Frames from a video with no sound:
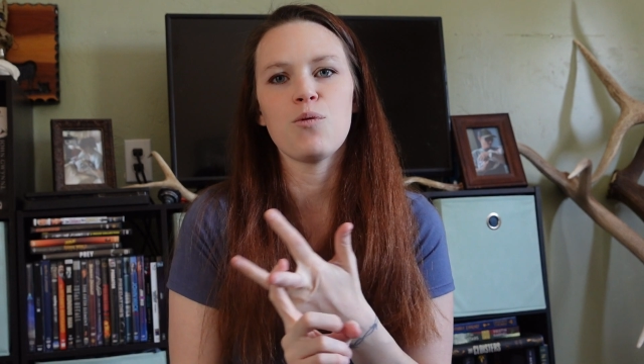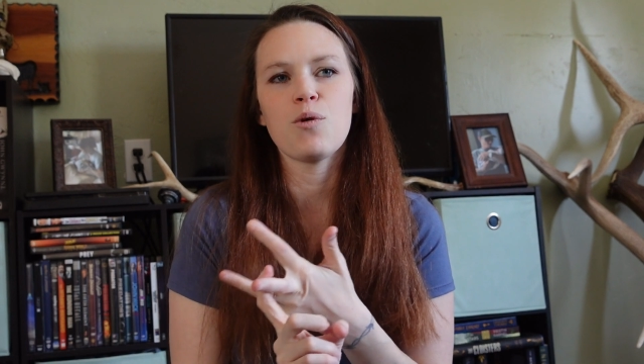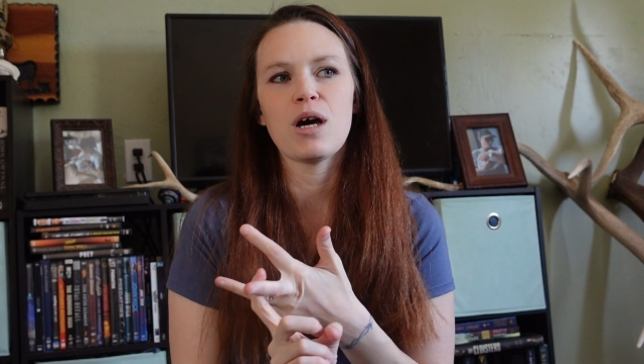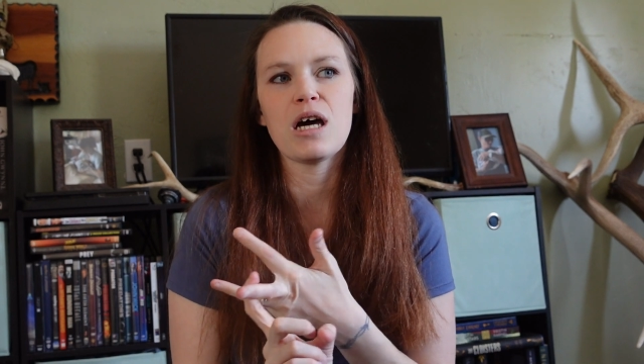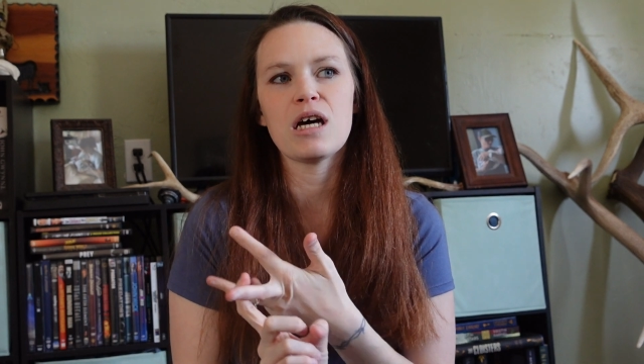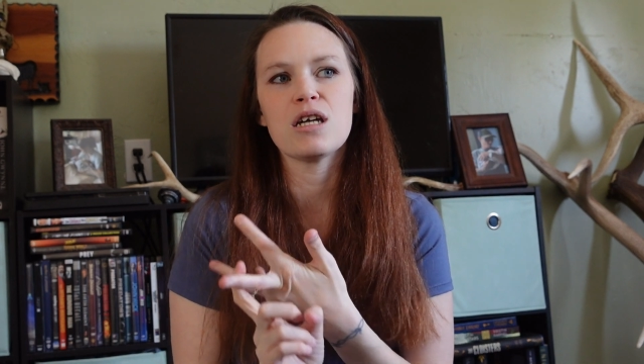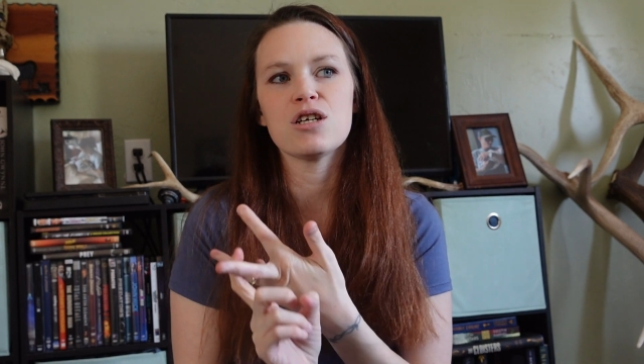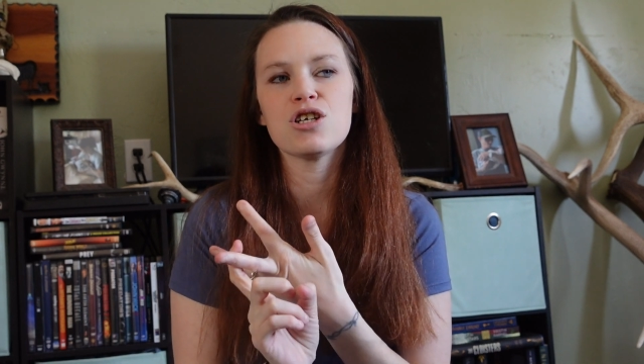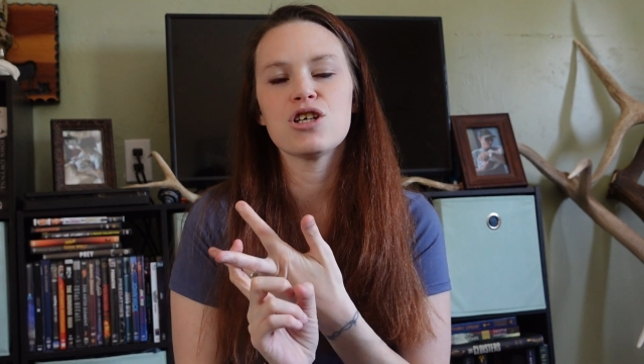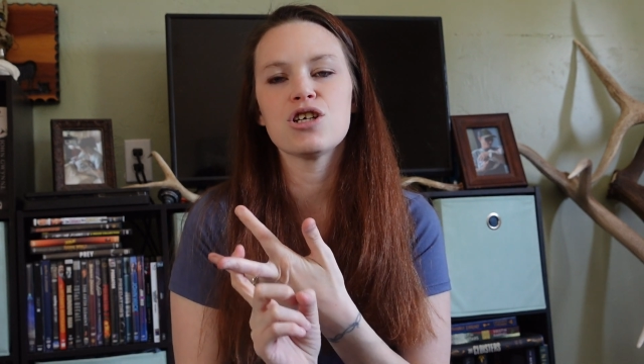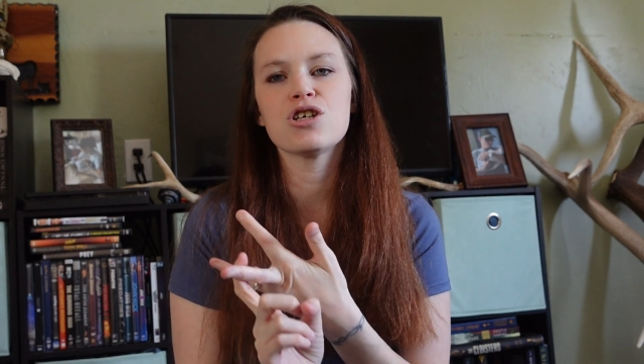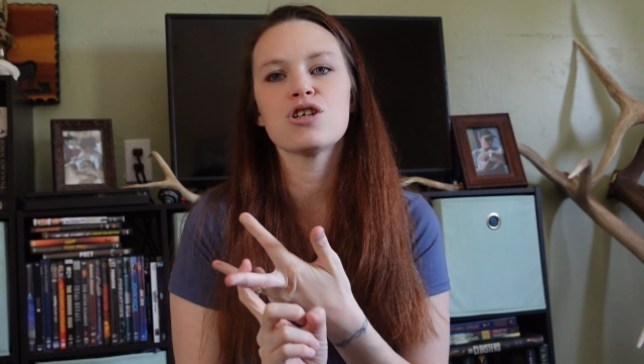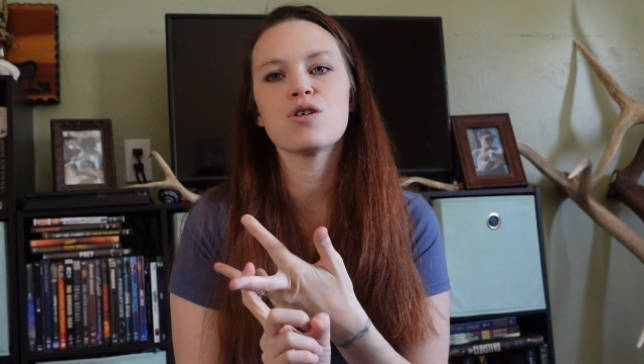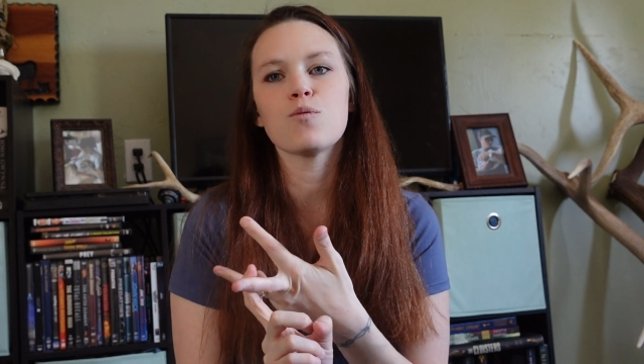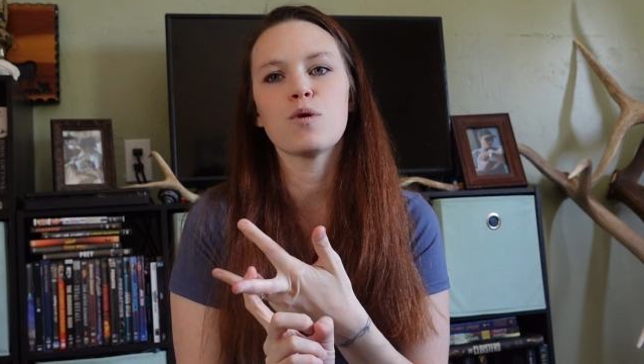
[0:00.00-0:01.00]

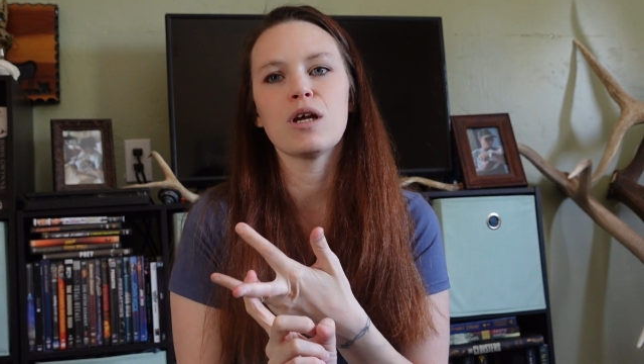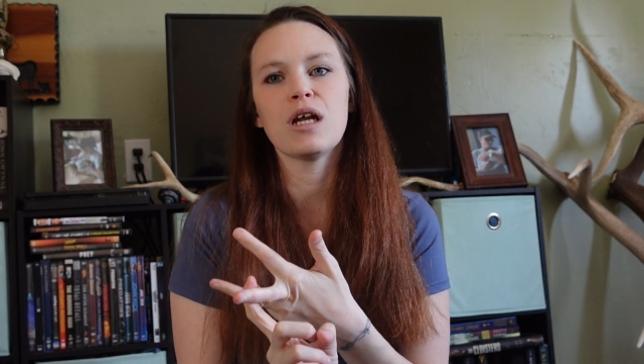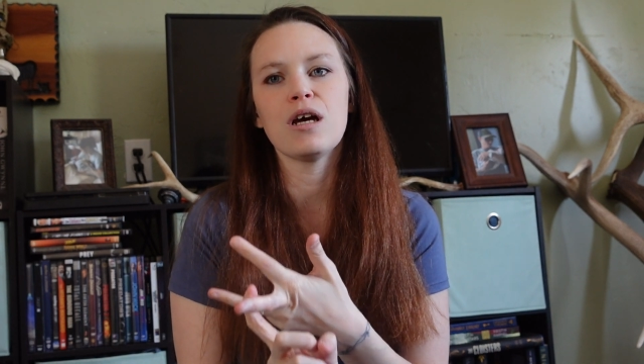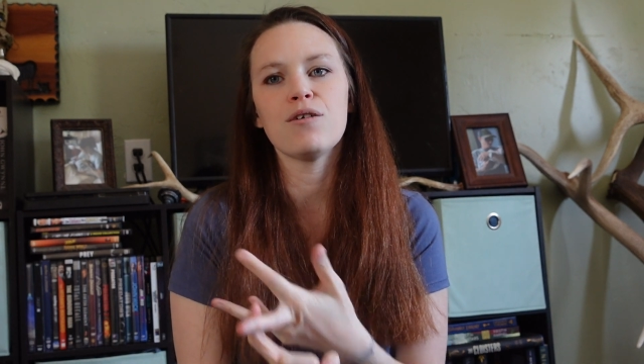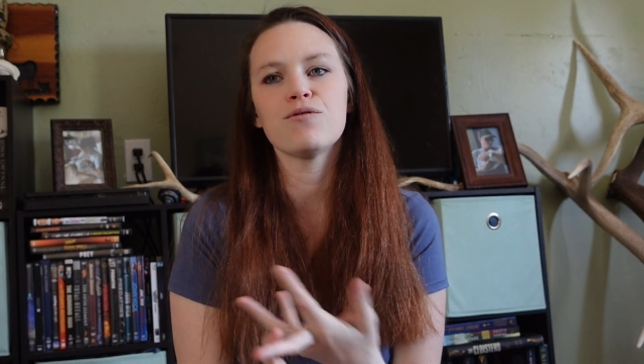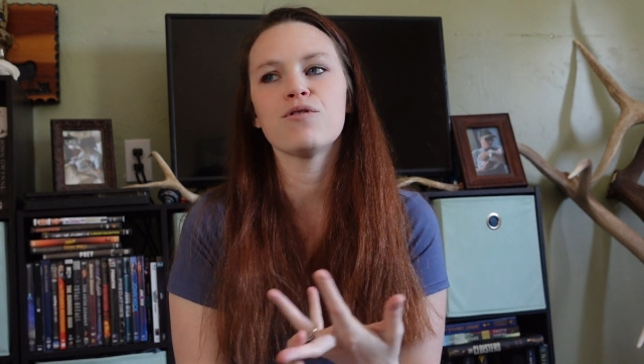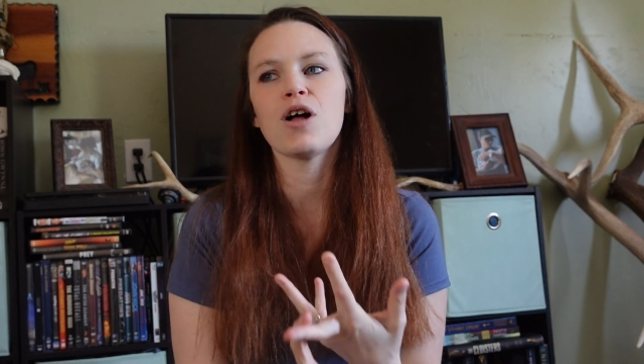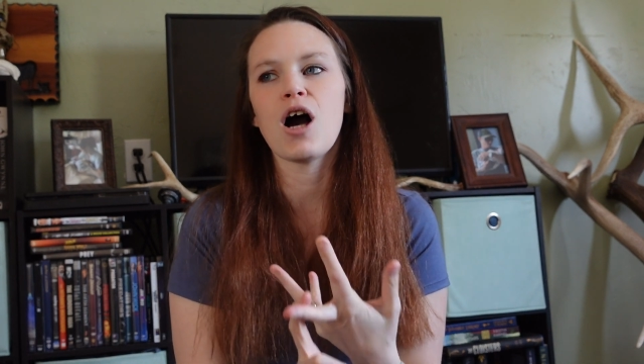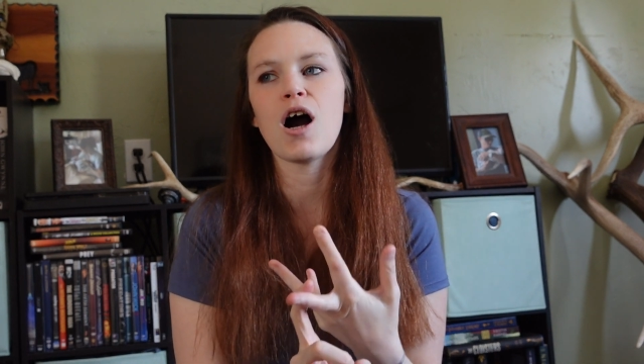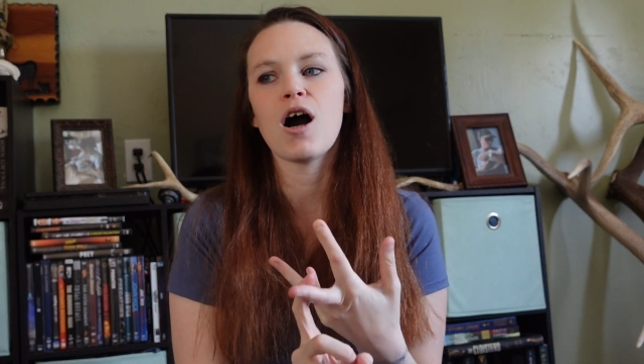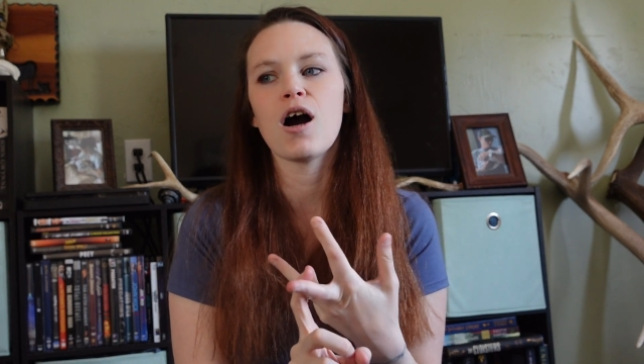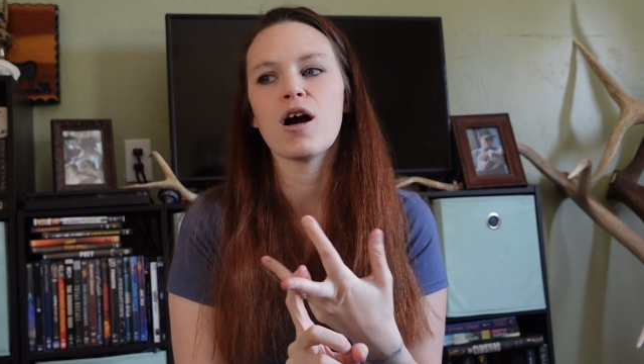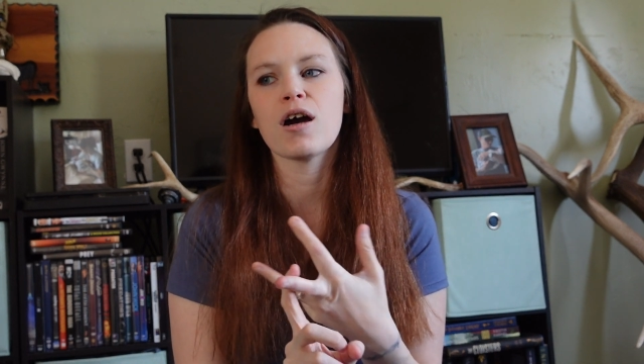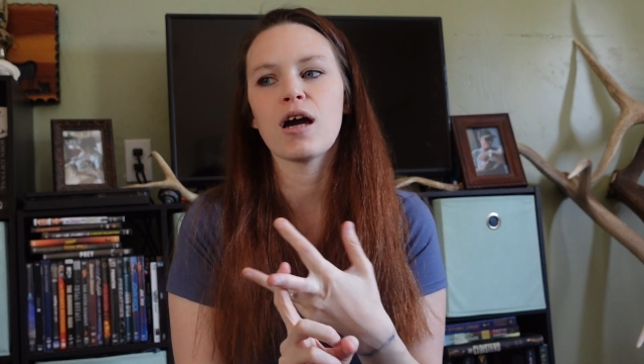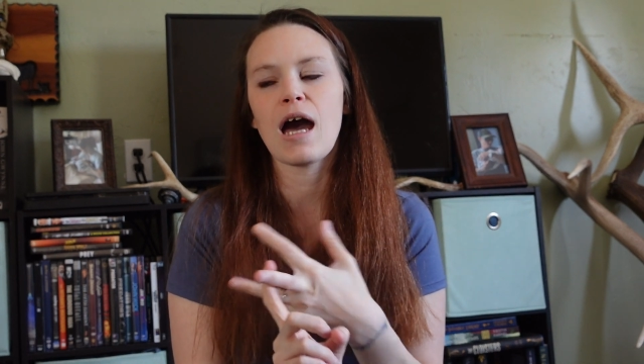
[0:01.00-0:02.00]
Witch reading
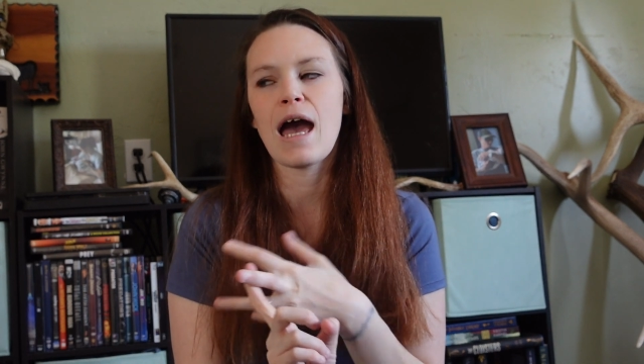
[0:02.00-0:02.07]
vlog,